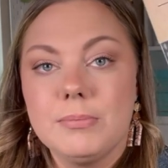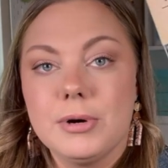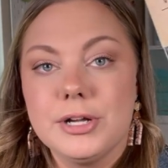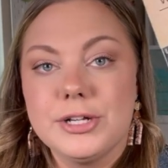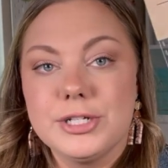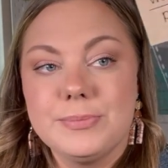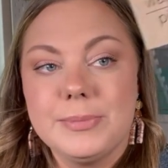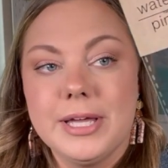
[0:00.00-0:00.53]

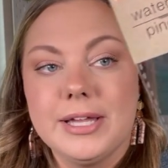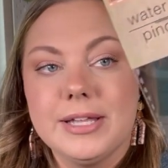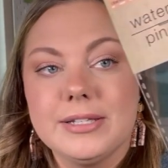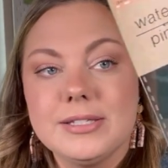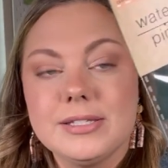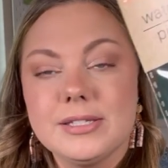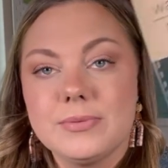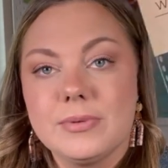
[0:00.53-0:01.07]
brush
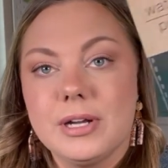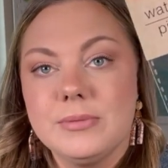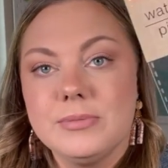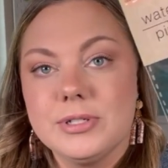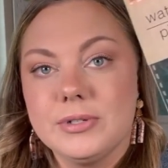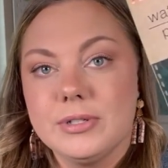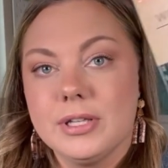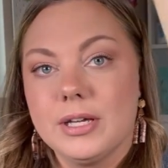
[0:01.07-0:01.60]
pens when I'm
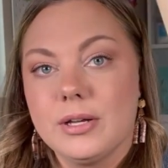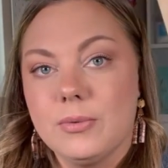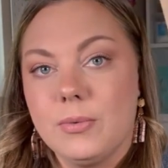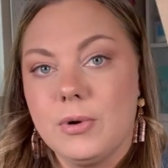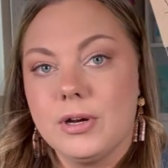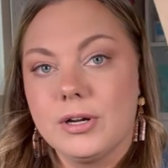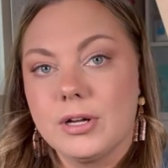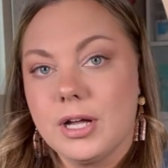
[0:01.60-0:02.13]
doing like
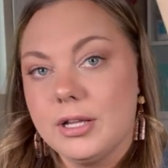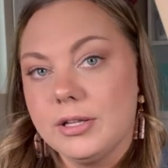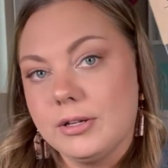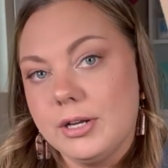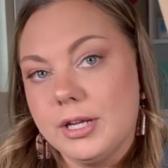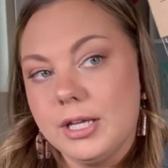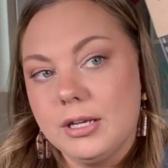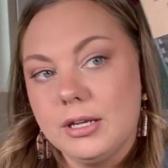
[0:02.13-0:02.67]

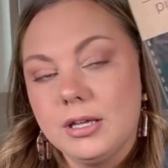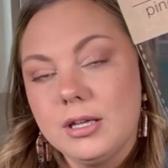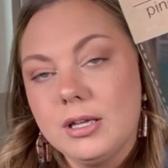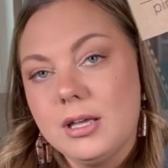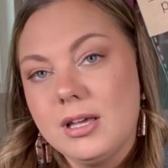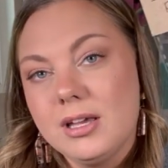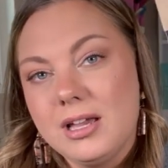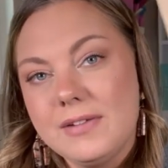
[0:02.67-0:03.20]
watercoloring.
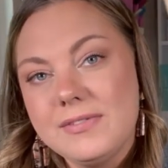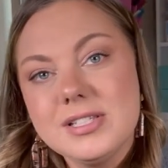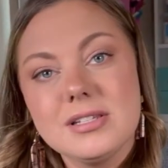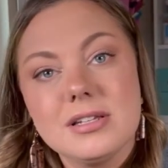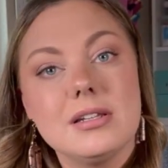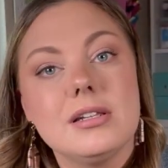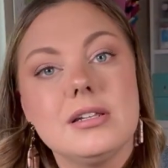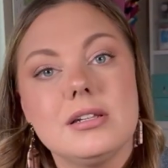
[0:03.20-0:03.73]
I haven't
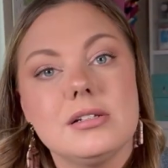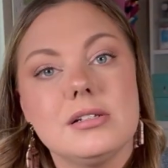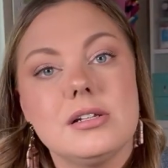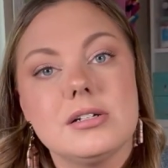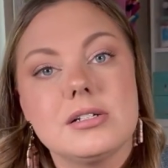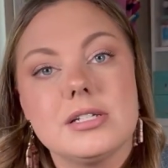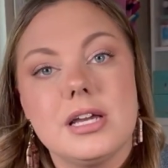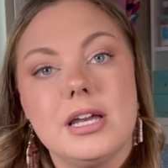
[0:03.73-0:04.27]
done it in a
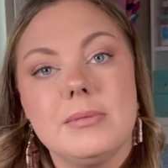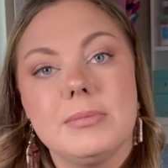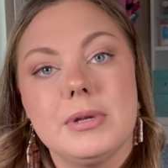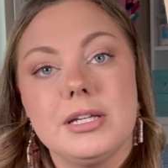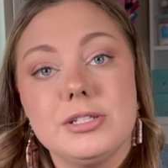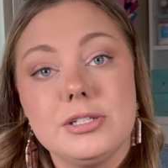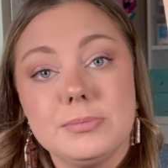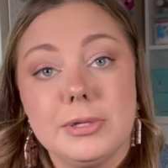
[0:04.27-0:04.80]
long time, but
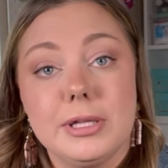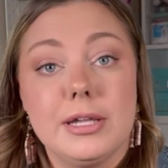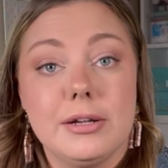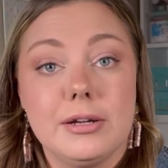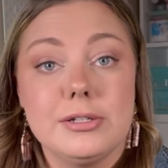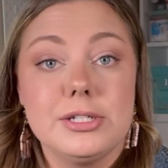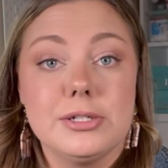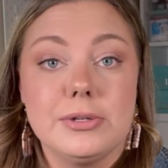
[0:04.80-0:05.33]
I do plan
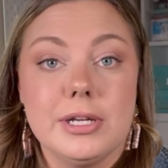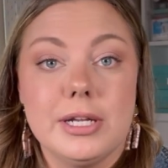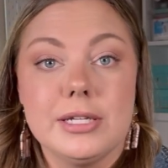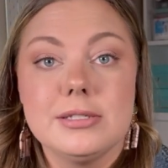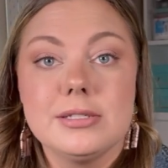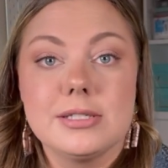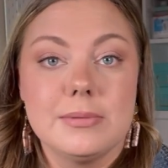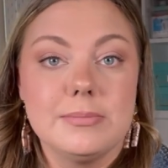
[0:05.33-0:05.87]
on doing
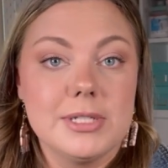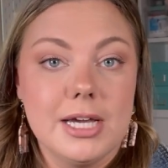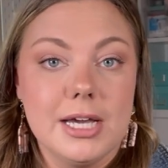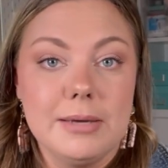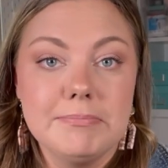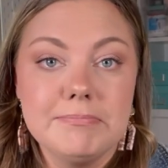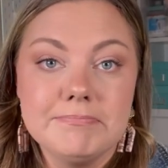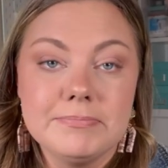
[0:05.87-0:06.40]
it
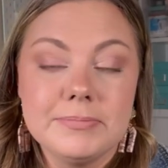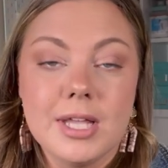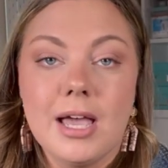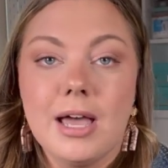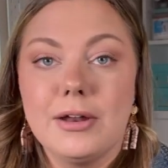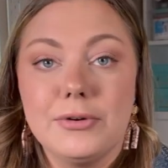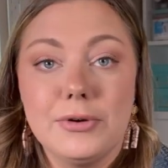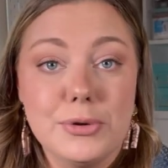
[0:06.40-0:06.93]
sometime.
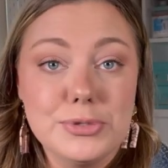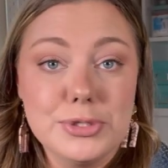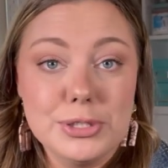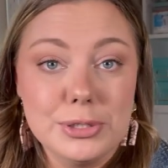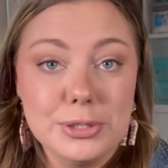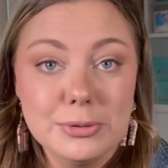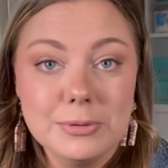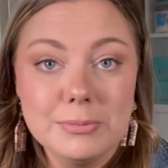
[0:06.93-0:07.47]
I don't know
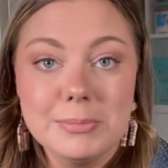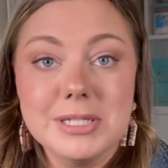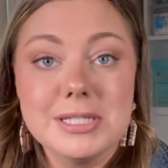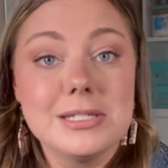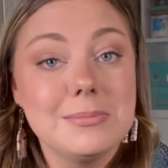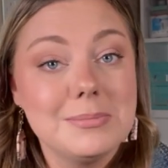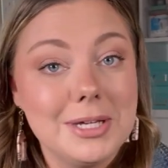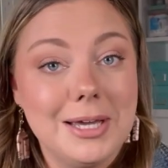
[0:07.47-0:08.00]
soon, but
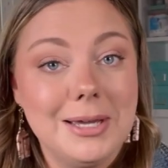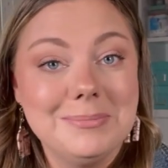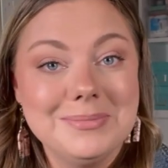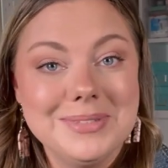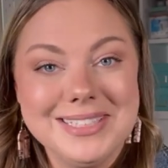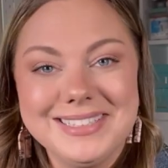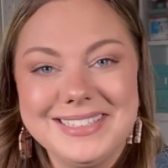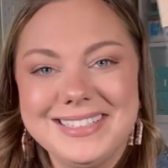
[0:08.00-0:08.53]
sometime.
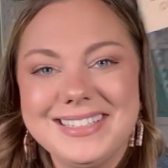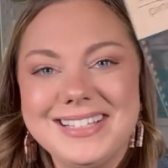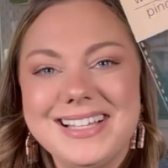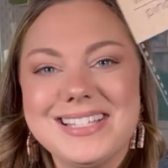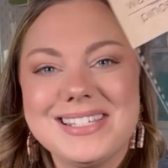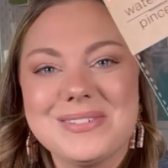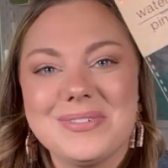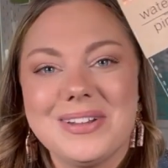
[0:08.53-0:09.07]

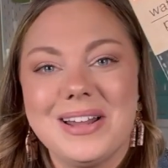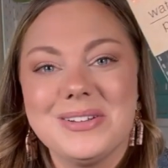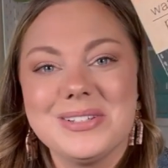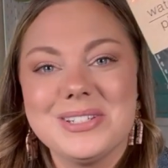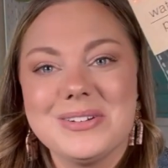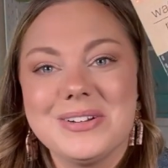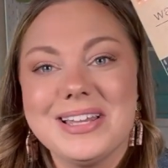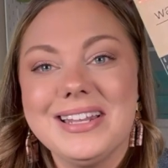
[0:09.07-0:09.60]
It's when I'll
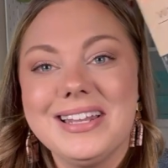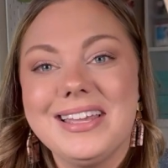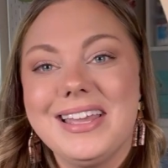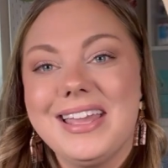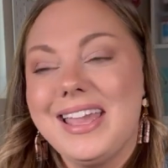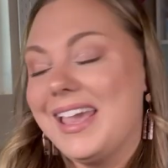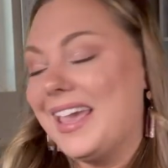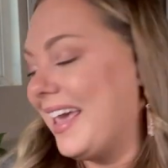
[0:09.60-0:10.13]
do it.
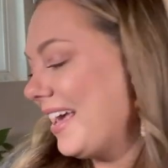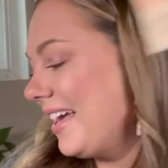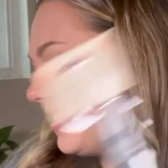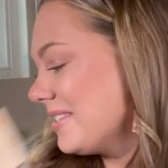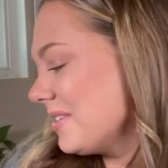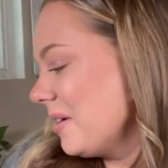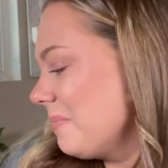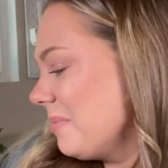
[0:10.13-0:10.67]

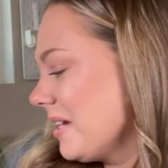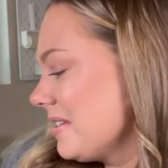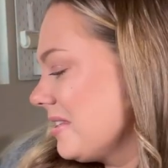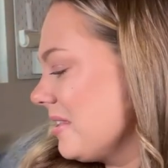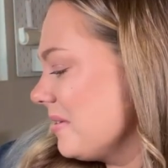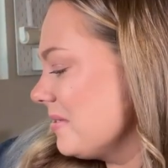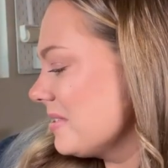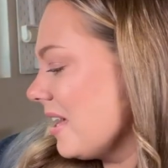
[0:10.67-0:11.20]
And so I picked
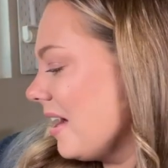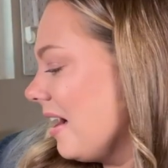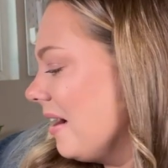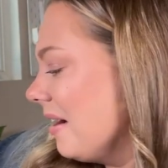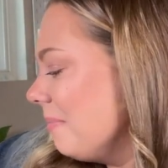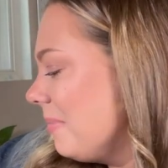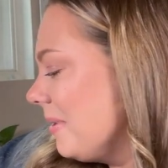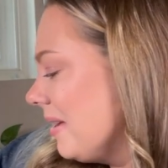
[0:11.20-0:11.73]
those
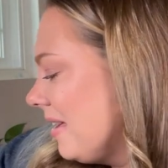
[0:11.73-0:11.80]
up,